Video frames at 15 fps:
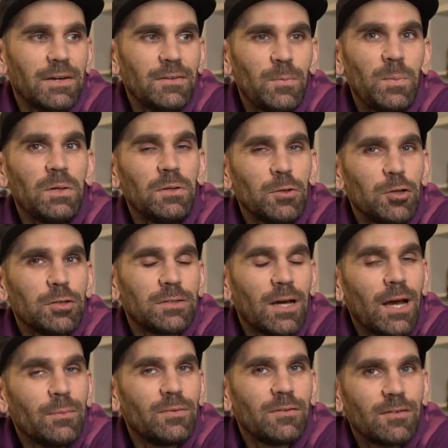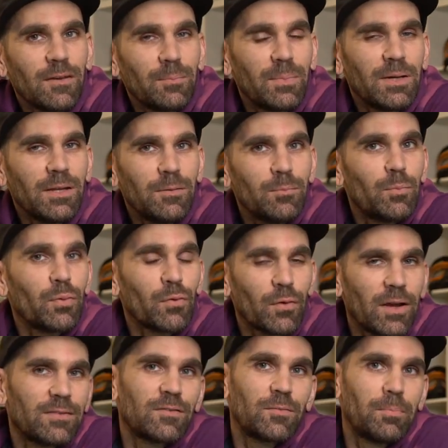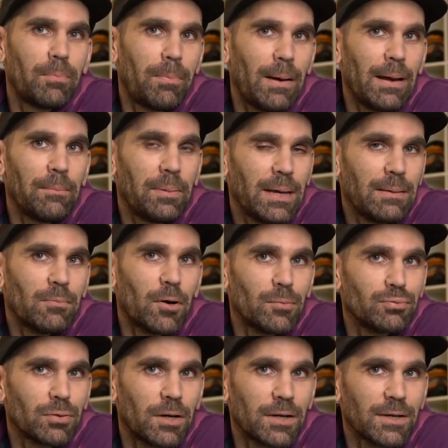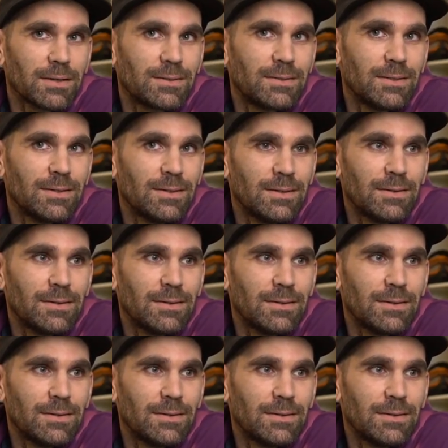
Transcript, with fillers: It's been a long time since I've been impressed by a paintball product.